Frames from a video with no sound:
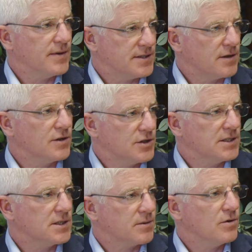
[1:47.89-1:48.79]
That's not going to
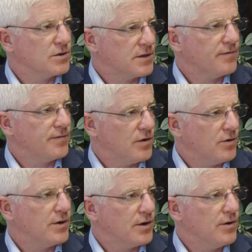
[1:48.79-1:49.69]
change the cost of
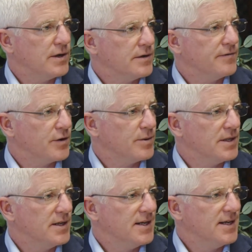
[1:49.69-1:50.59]
oil and fuel.